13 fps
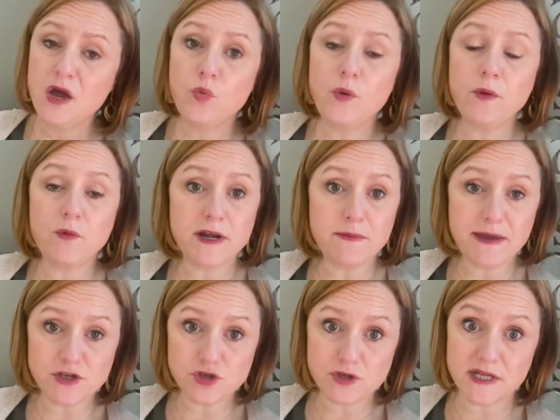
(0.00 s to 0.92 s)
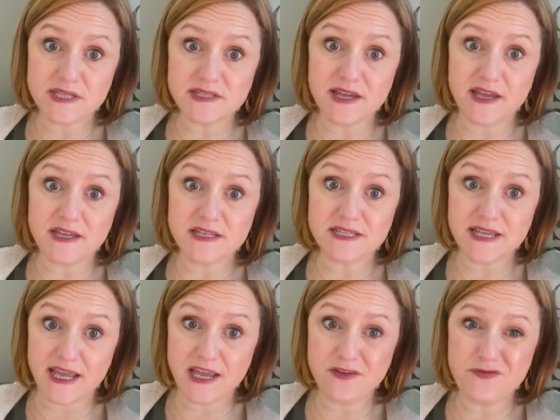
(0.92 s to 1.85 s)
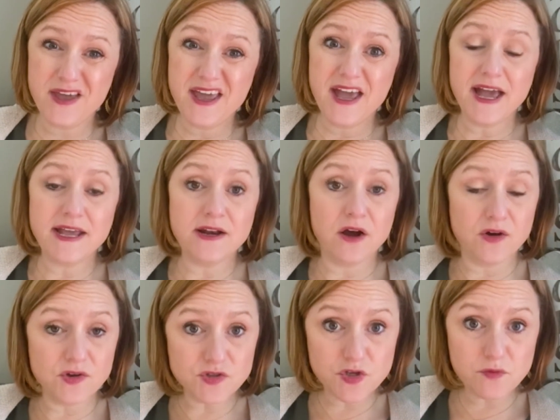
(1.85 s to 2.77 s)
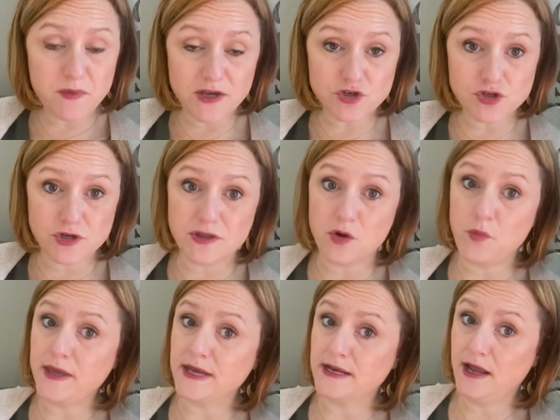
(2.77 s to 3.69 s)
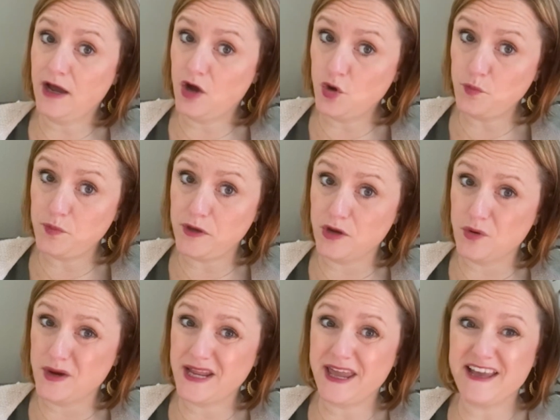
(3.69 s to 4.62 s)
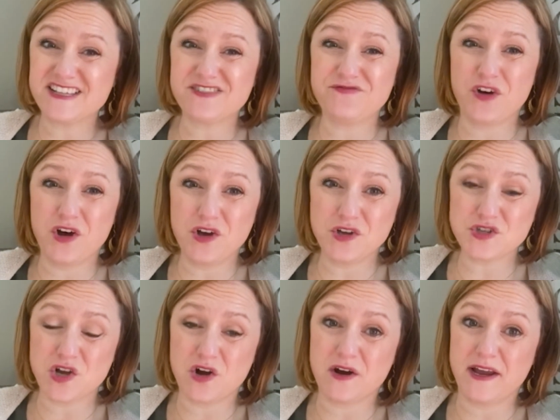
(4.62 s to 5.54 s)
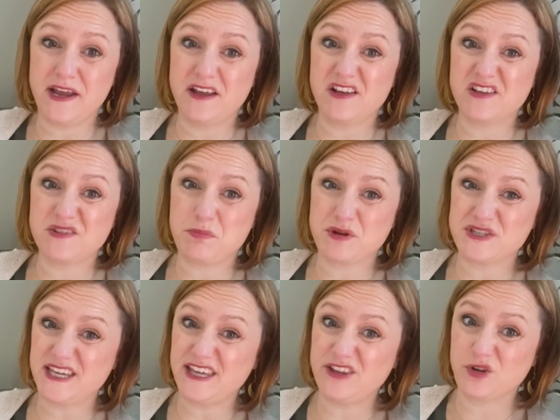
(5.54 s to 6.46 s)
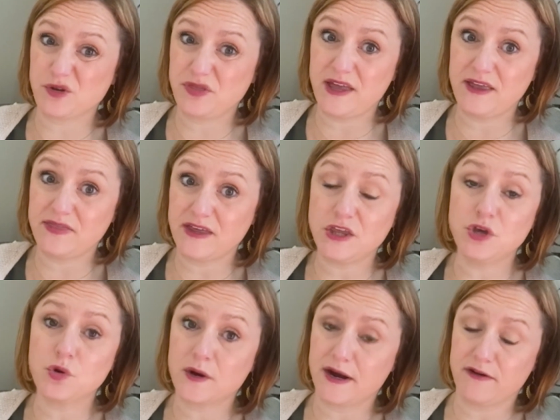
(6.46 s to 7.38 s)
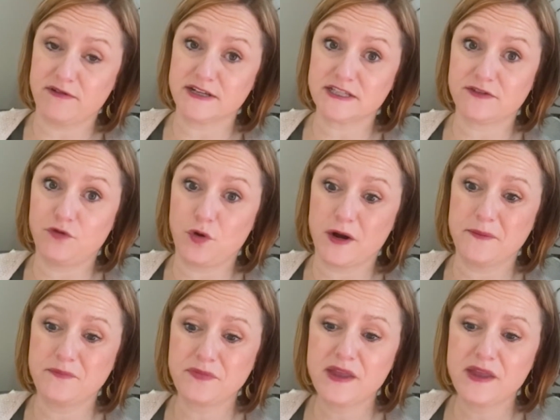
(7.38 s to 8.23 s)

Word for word: We want to make sure to stay safe and also make sure that we can help you in case falls are a particular thing that you're at risk for.